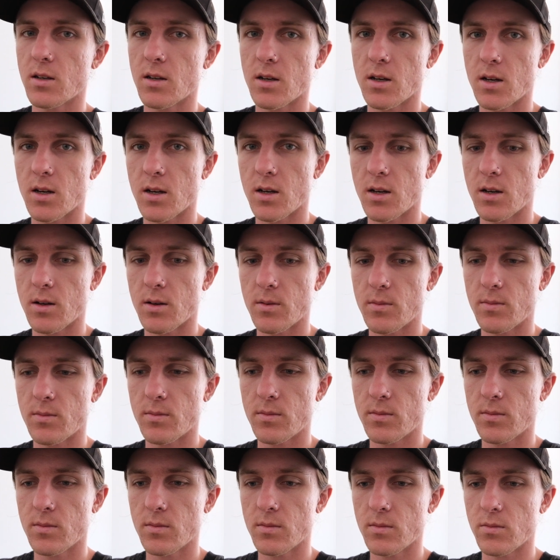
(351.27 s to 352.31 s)

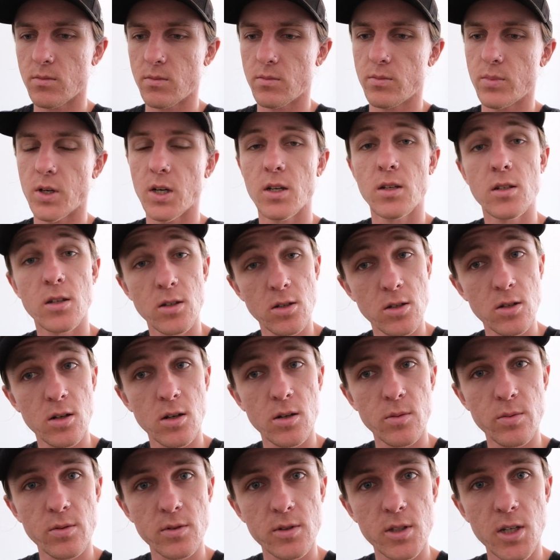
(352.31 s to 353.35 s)
But he did show
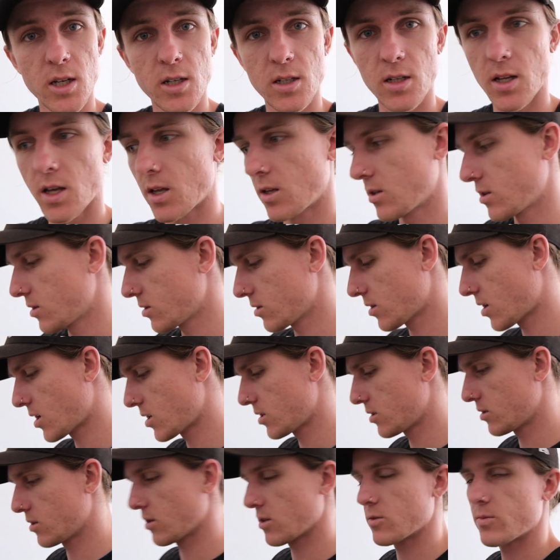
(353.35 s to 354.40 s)
up on Saturday. I
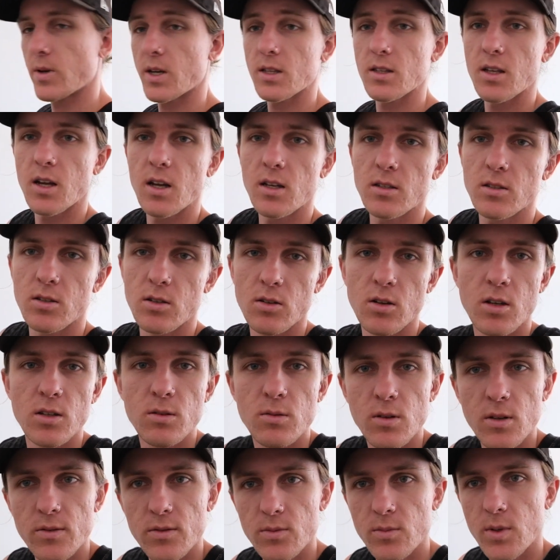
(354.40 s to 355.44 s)
didn't expect that, so nice
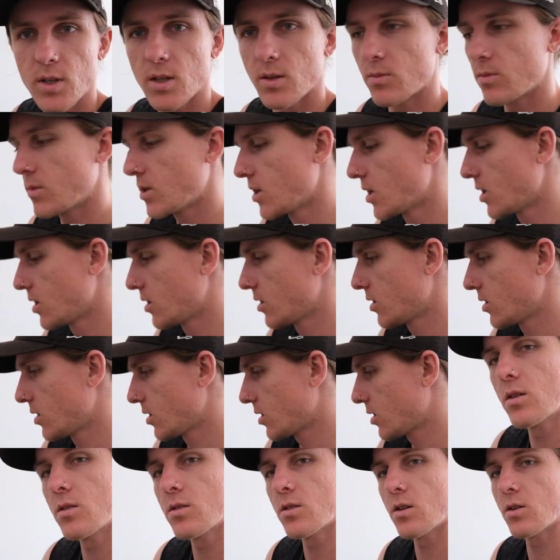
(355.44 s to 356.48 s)
work from him.
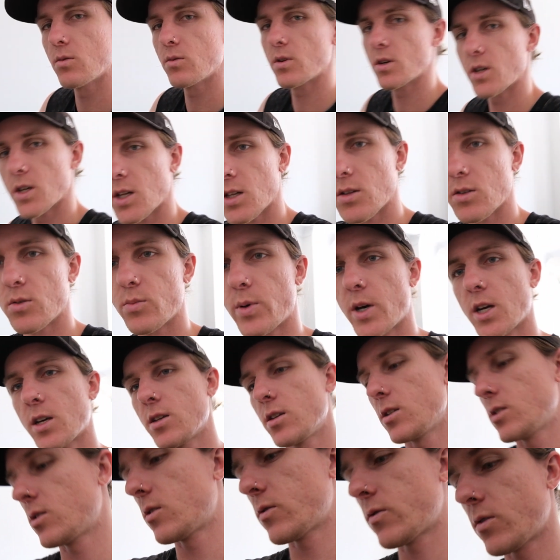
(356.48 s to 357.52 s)
So we got our little
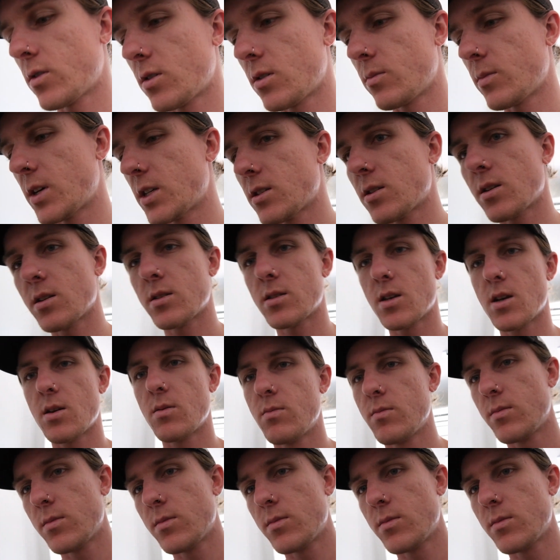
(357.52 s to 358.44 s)
package from SSM.